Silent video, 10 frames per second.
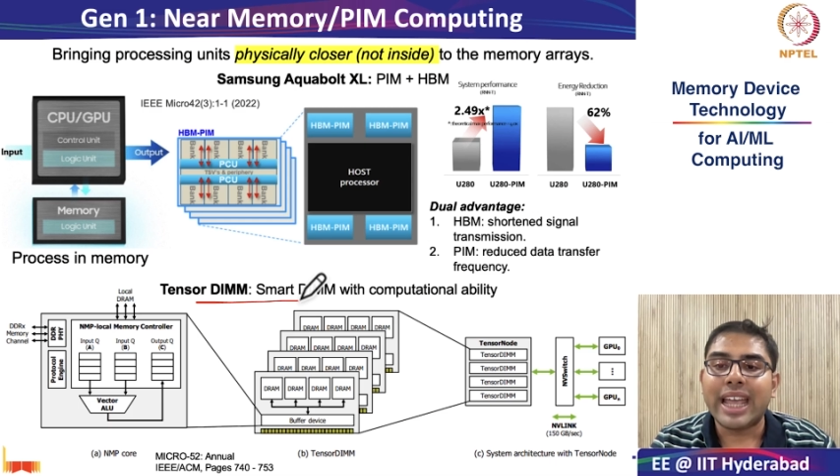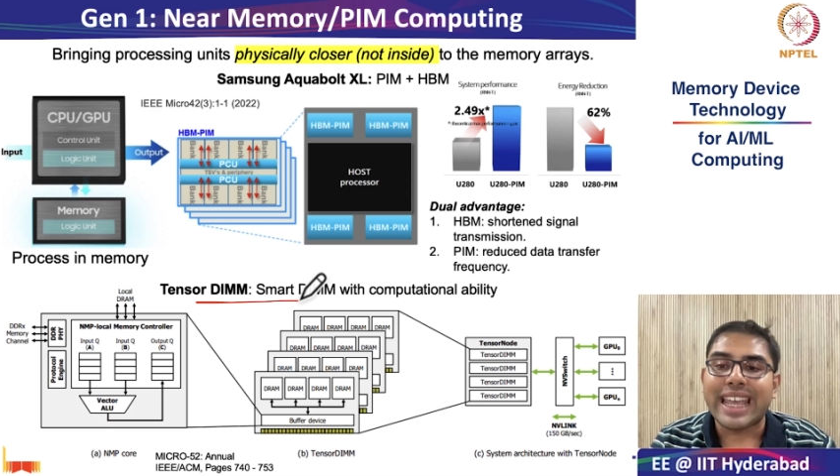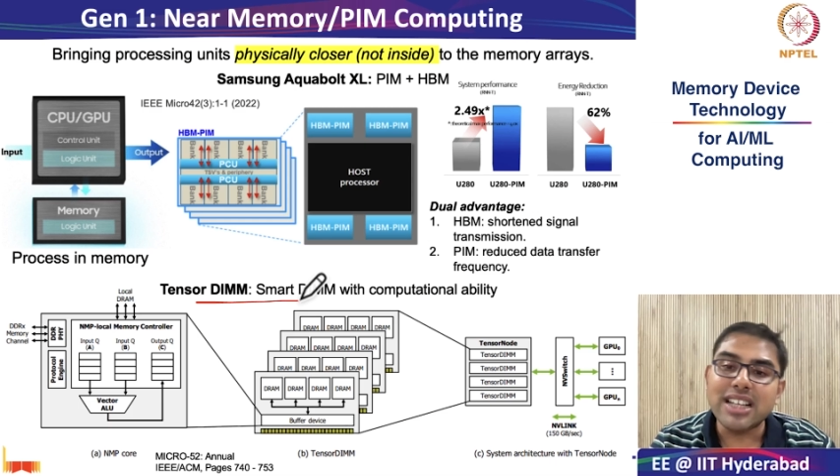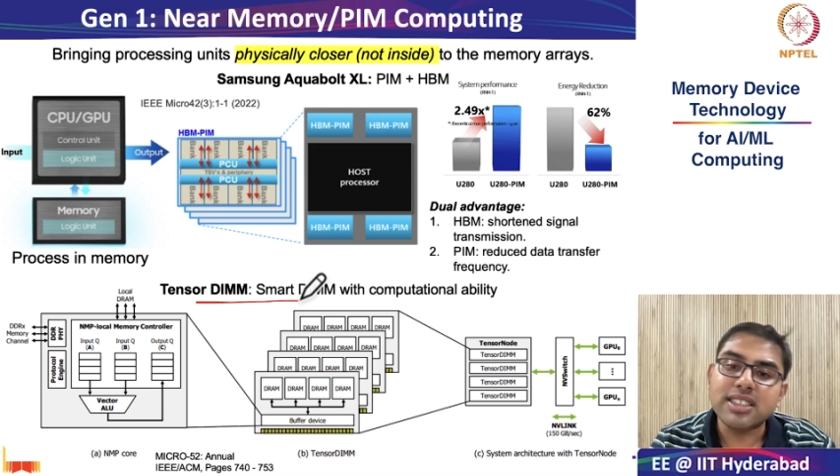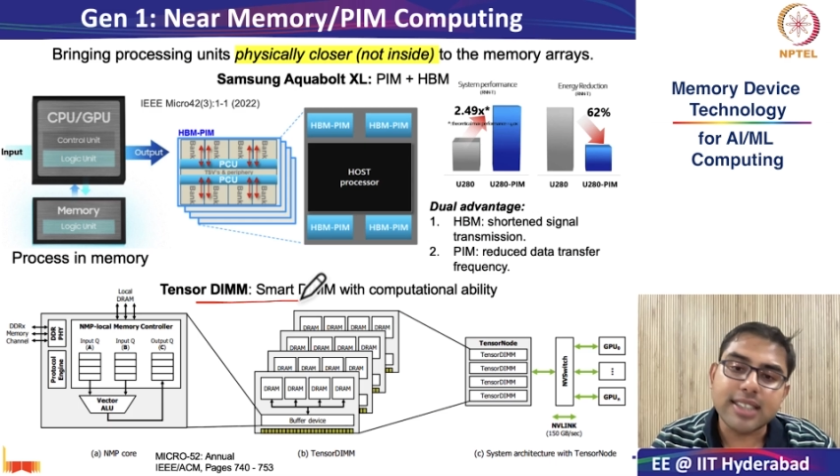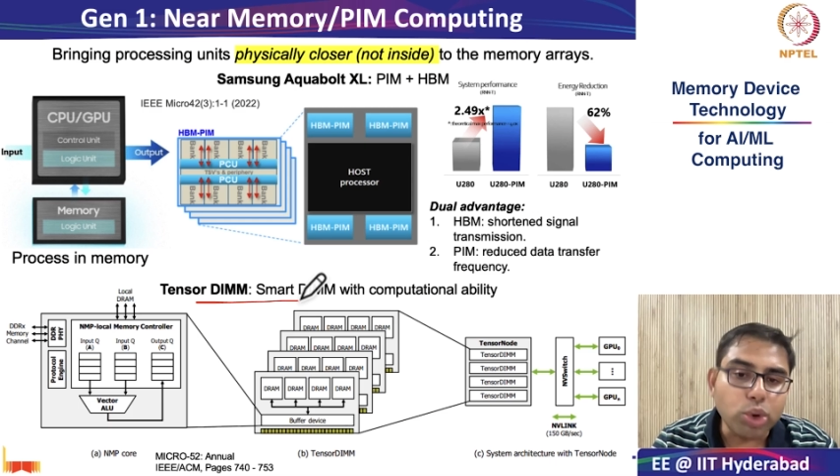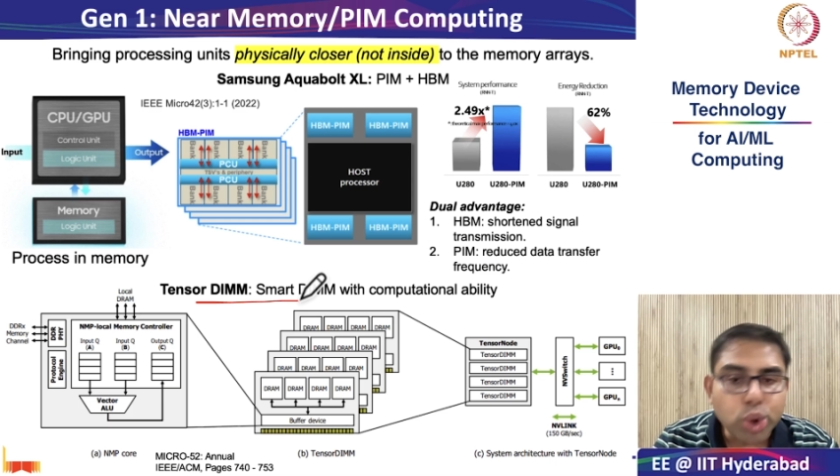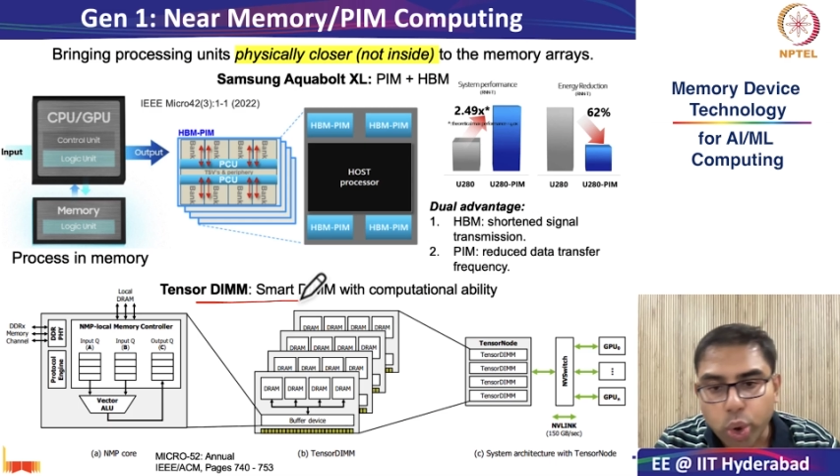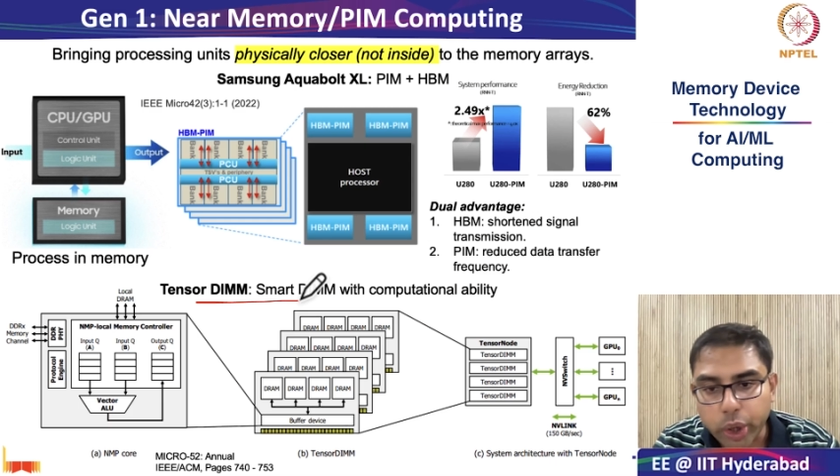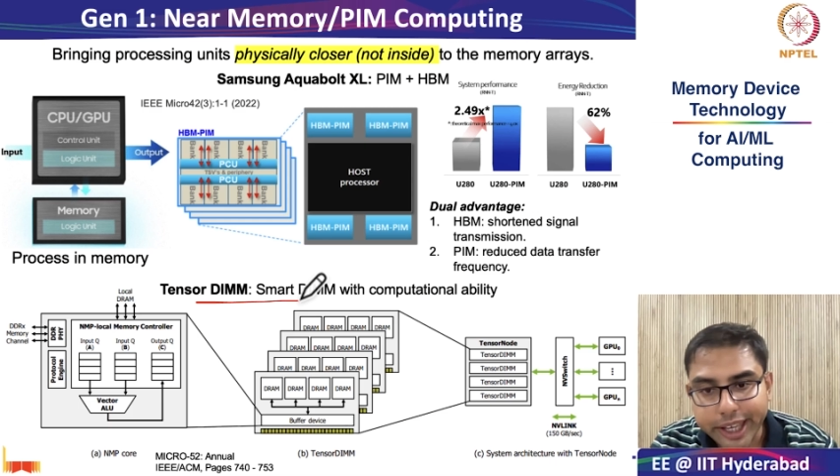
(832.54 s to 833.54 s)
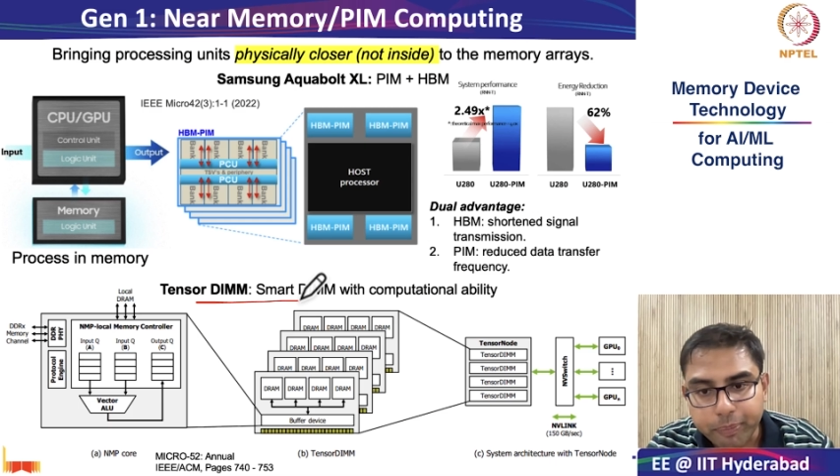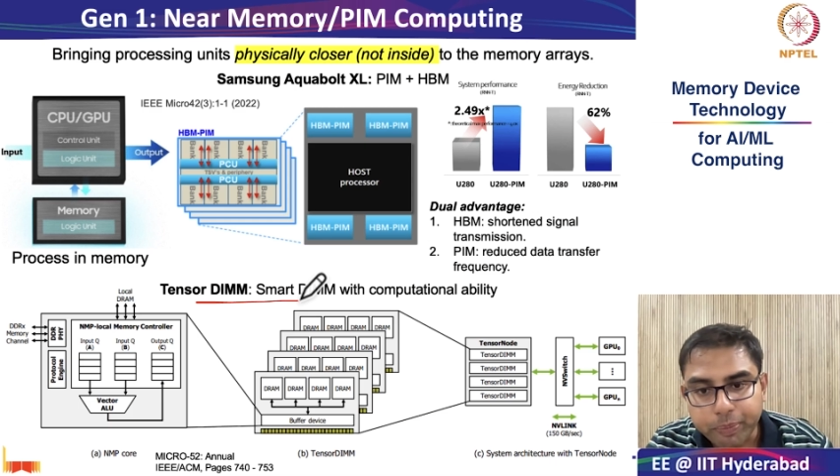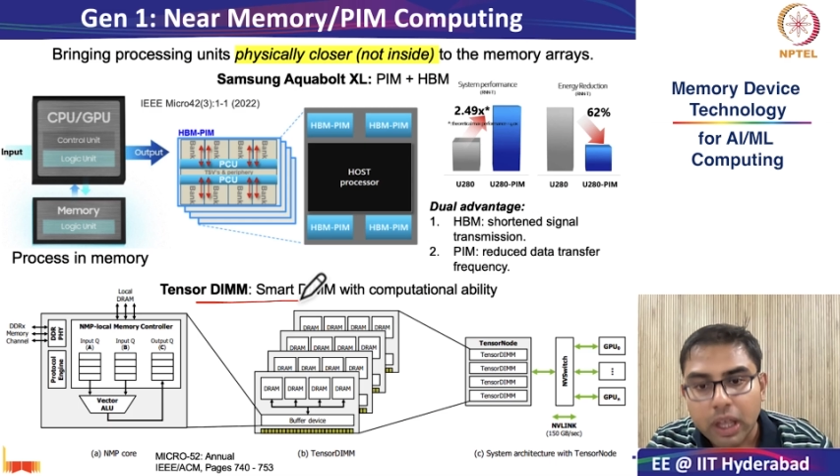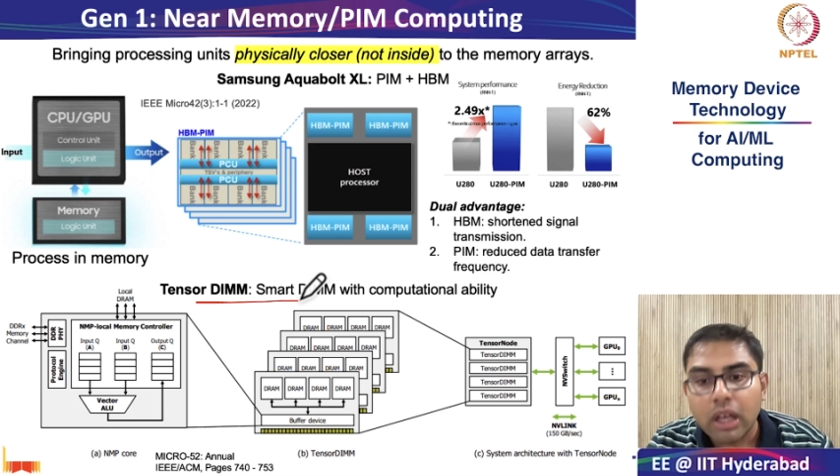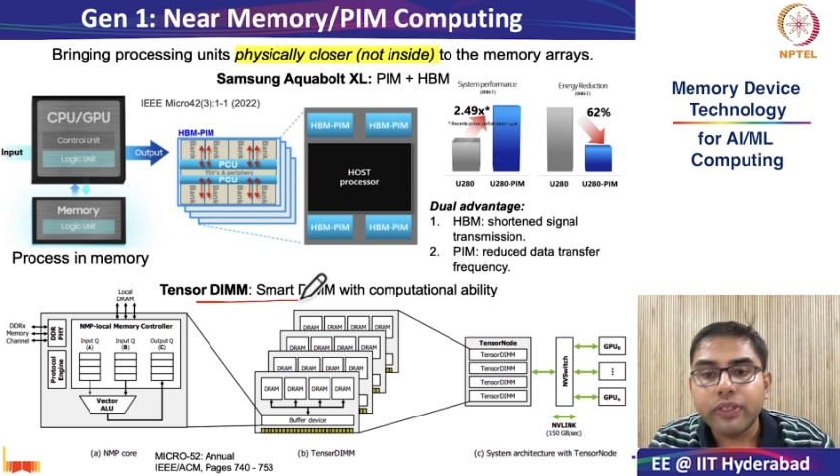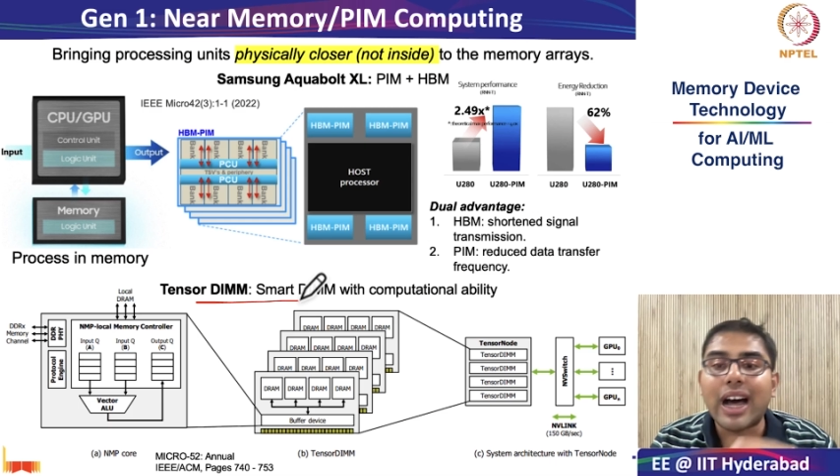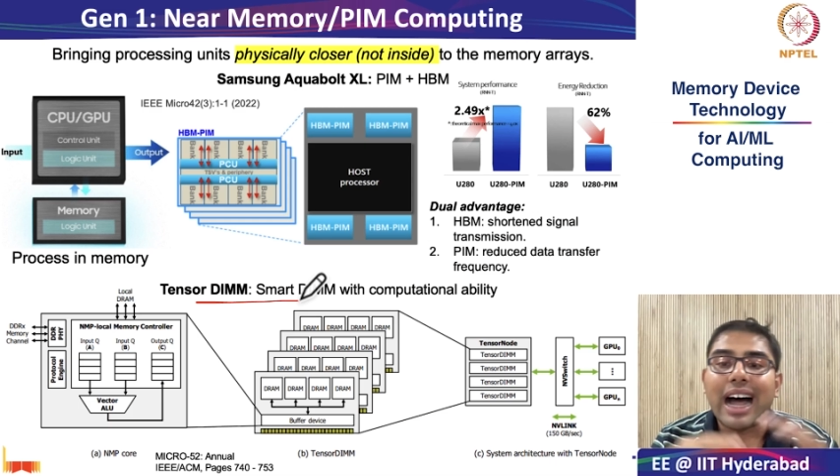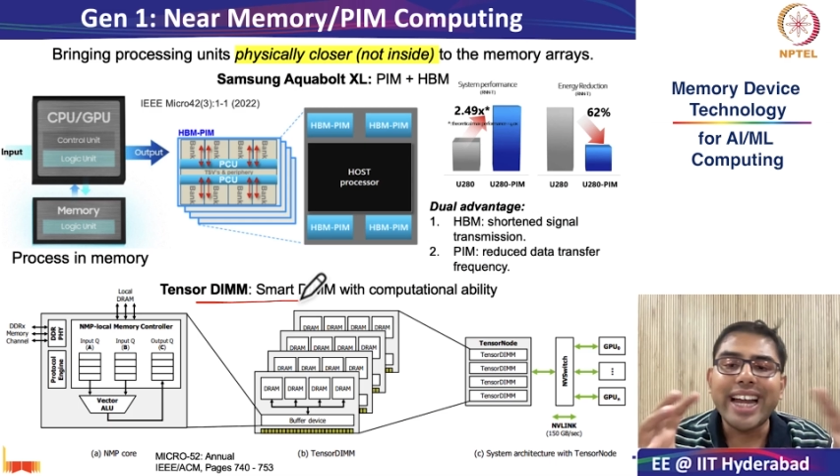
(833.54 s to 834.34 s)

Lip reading: in South Korea. The